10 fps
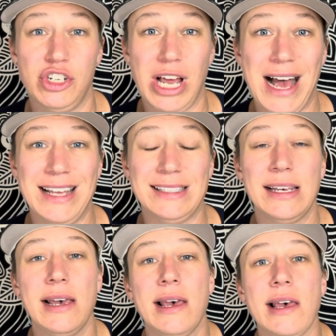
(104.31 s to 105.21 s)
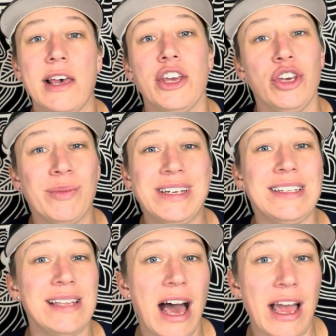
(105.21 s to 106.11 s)
as human
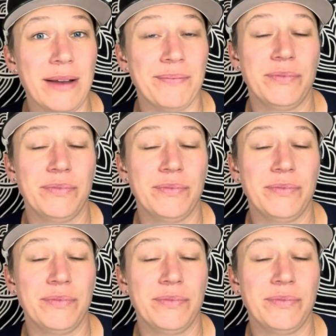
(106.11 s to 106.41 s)
design.